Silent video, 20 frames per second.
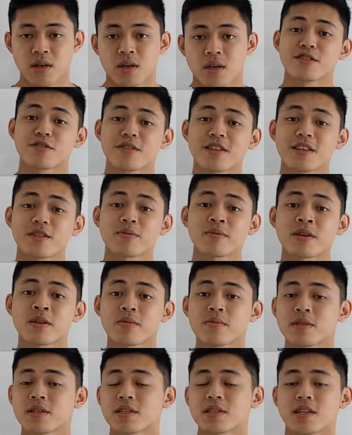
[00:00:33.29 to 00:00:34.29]
So this week,
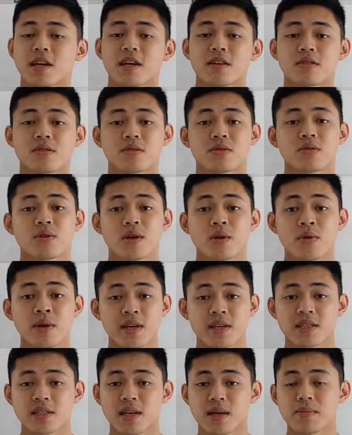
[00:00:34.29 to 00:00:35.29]
we decided to do a
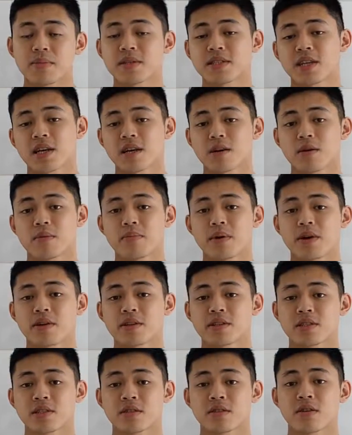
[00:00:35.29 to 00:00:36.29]
quick side-by-side
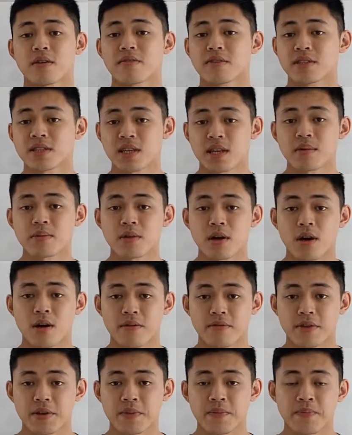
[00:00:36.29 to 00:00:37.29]
comparison of the same
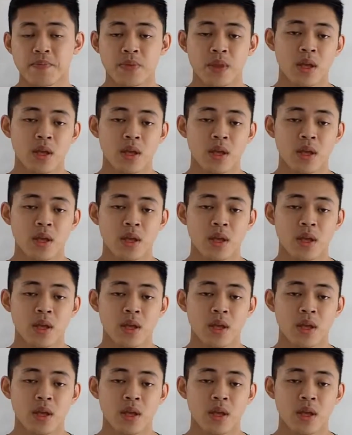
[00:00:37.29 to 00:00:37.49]
coffee,